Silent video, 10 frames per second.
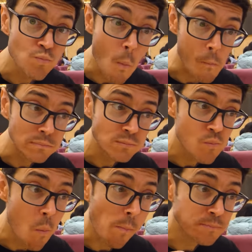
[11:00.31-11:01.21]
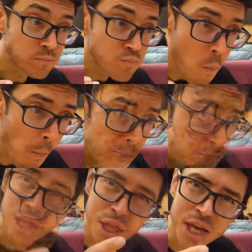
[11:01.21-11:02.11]
Like a steamed pumpkin,
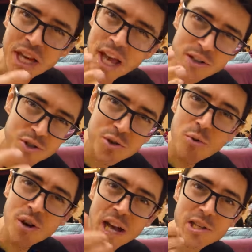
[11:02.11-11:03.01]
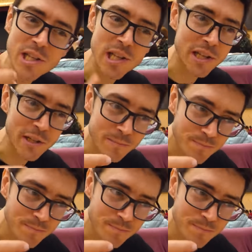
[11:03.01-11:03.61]
really thick and so nicely